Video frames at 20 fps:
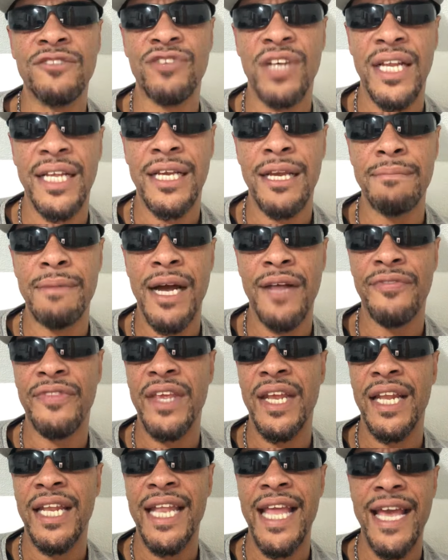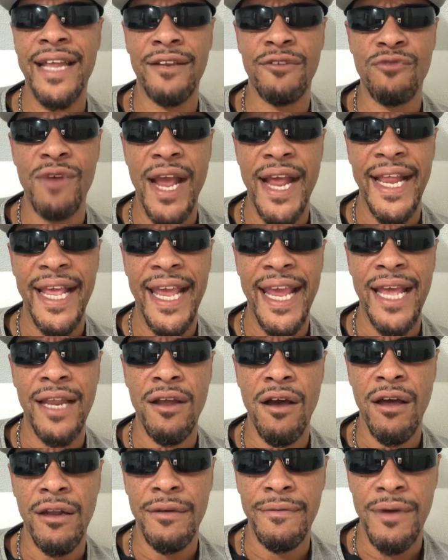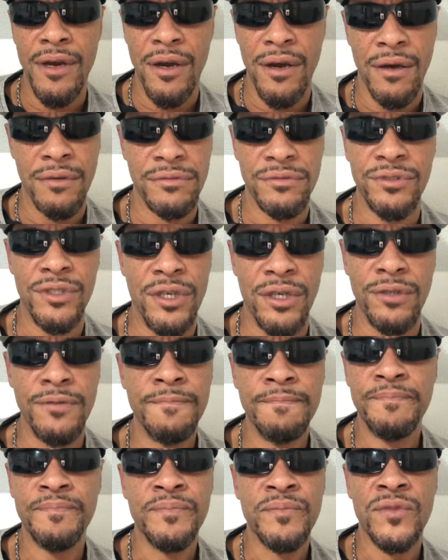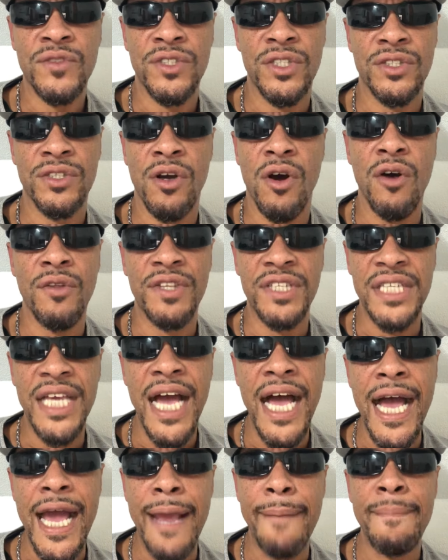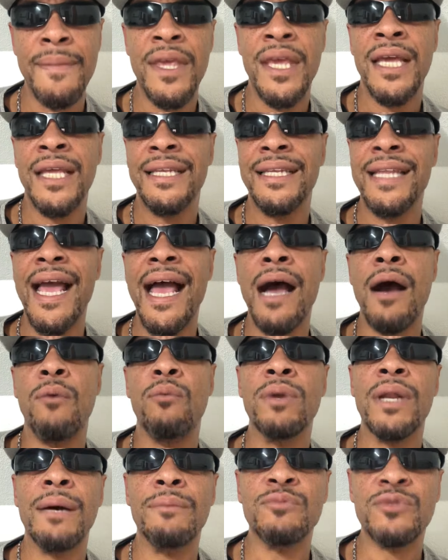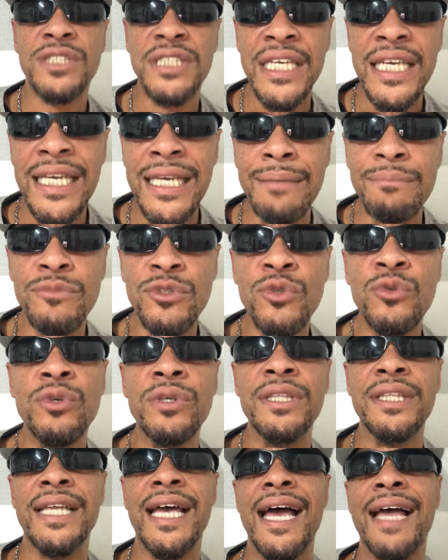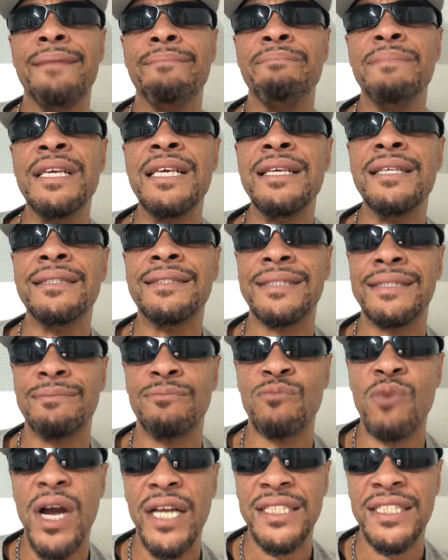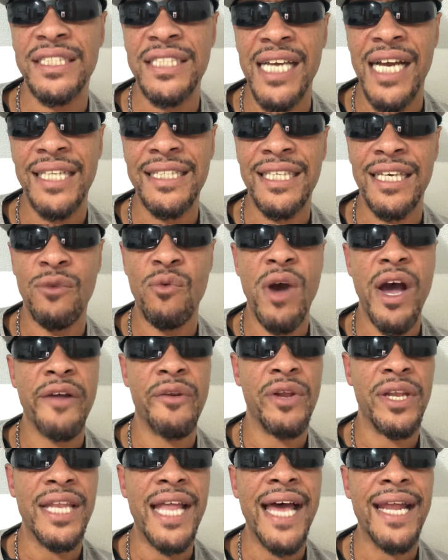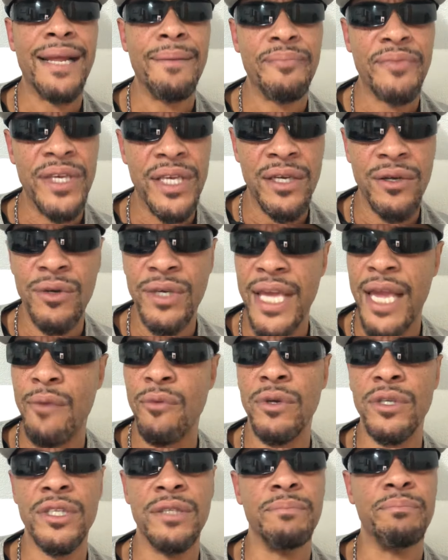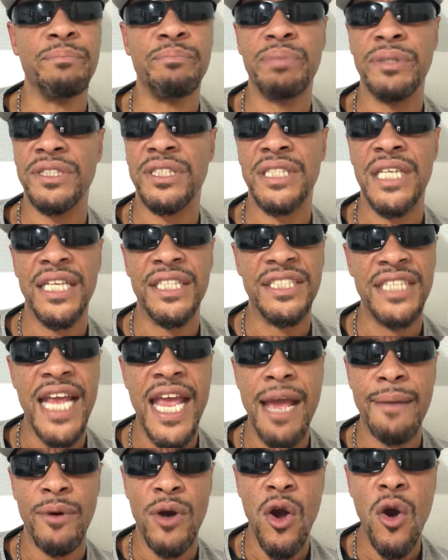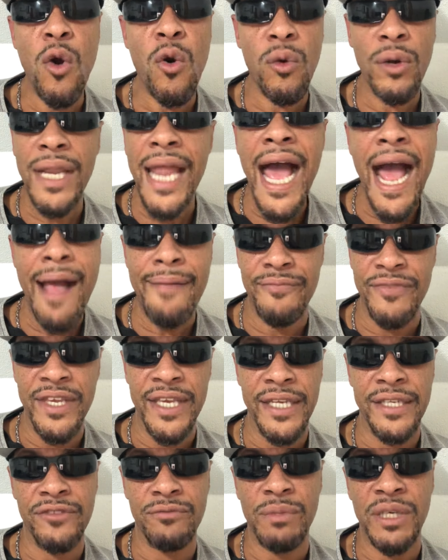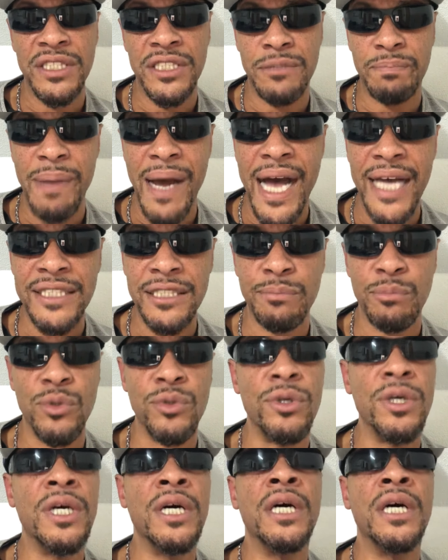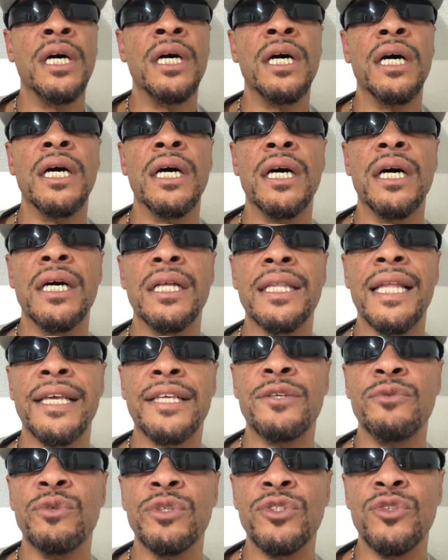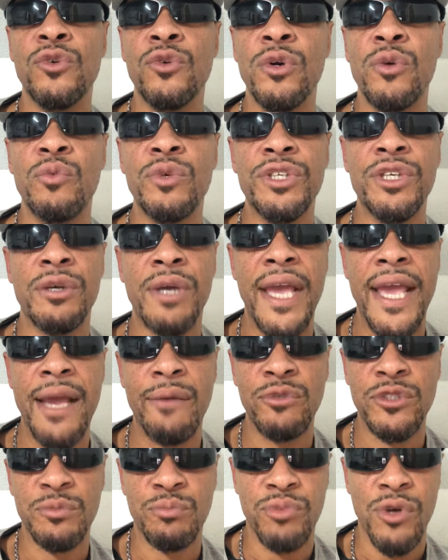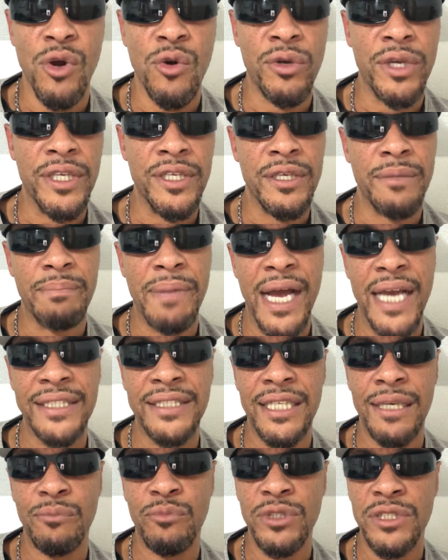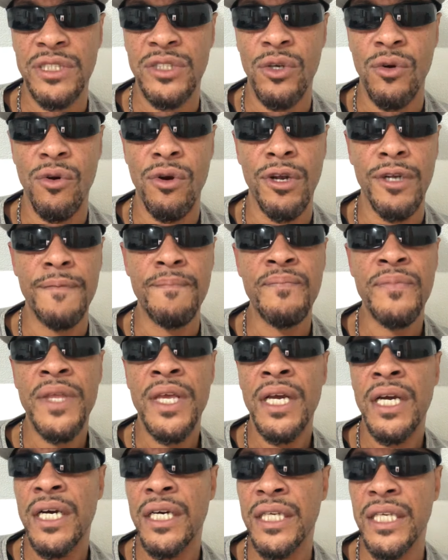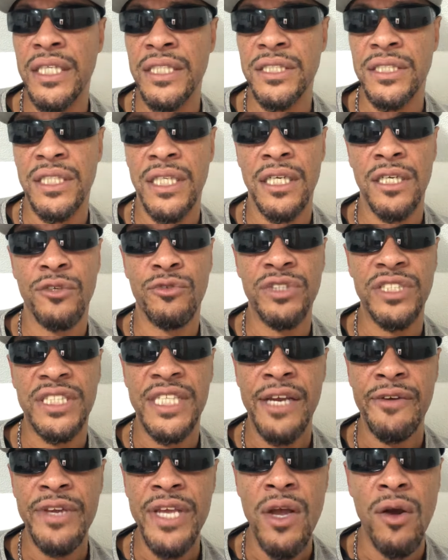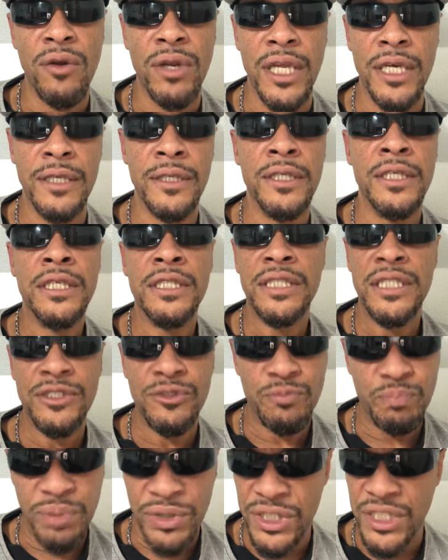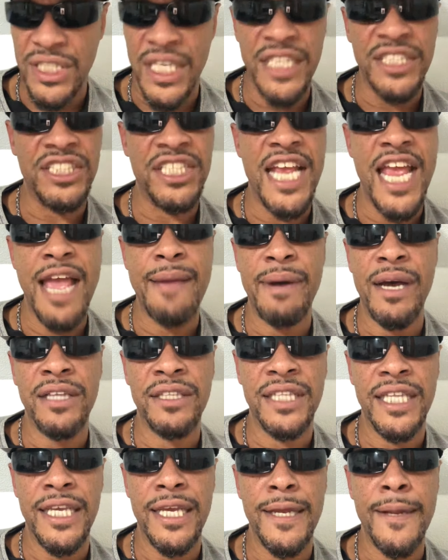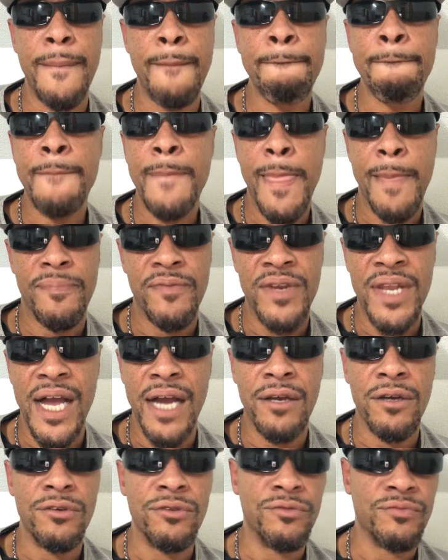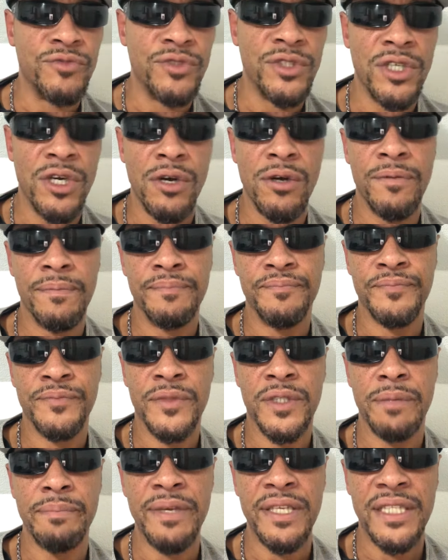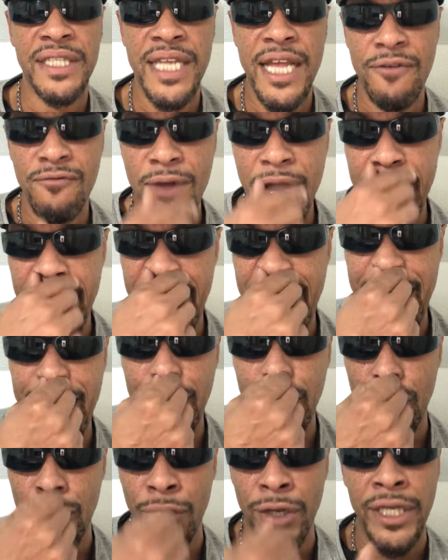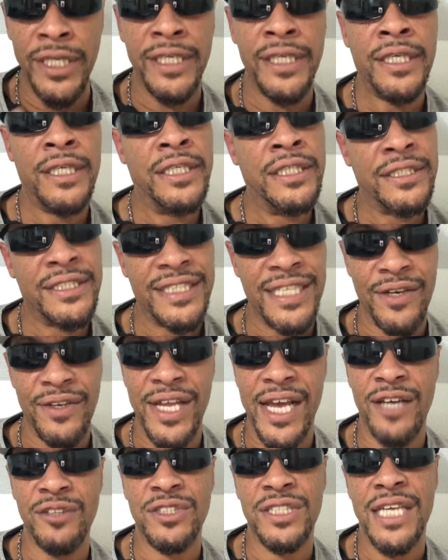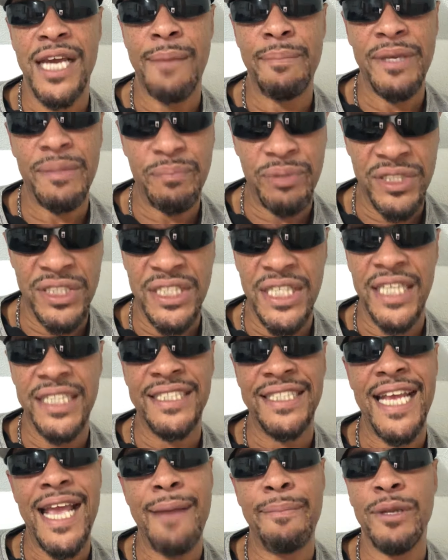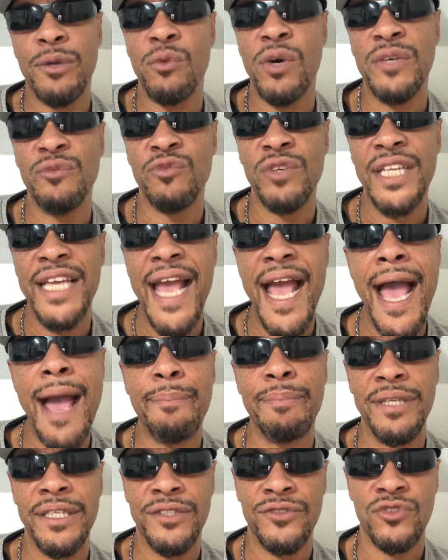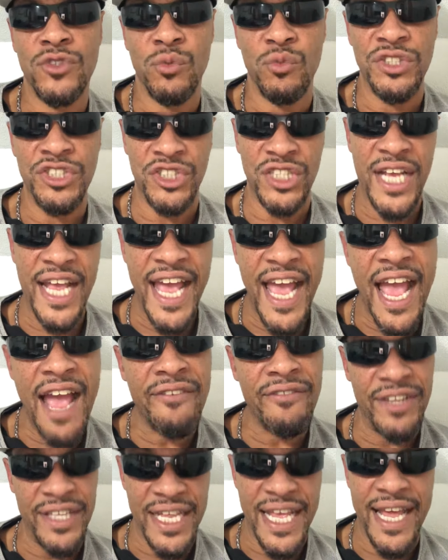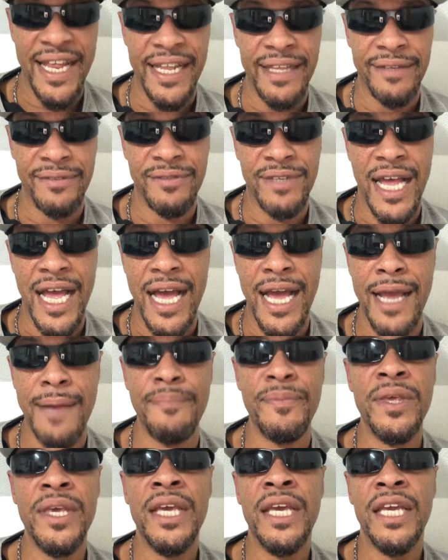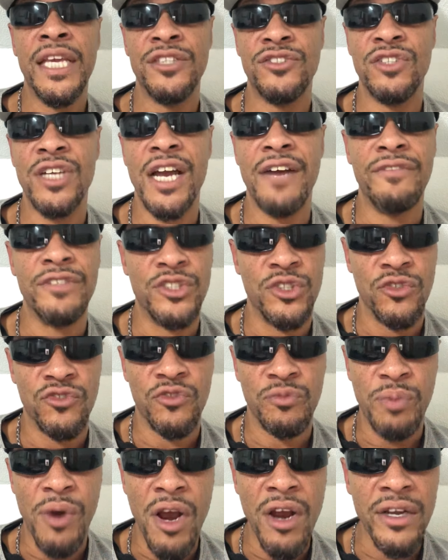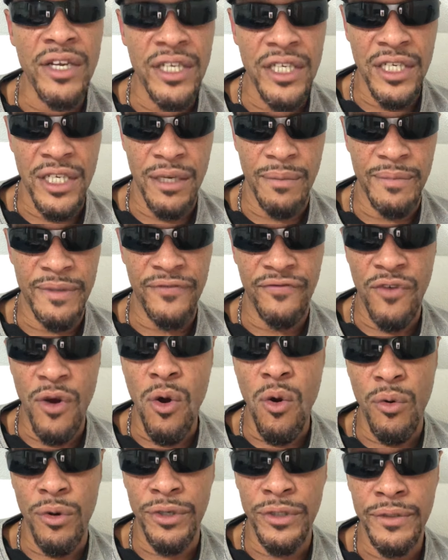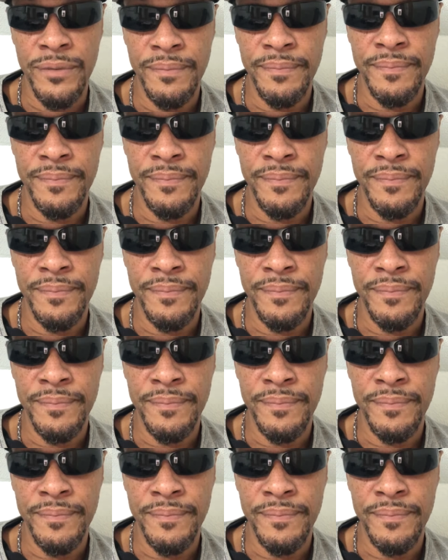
trying to come out there landing the right hand all the time. Now, when I'm seeing him doing that, me watching Deontay Wilder a lot, I'm thinking, okay, well, then push that jab a whole lot then, as much as possible, like you were doing when your hand was broke and your bicep was torn against Chris Areola. Then push that jab out there. If you're not going to, you know, commit to that right hand early, stay on the outside, but push that jab, and it wasn't really happening. So what you have in that time is you have a Joseph Parker coming forward,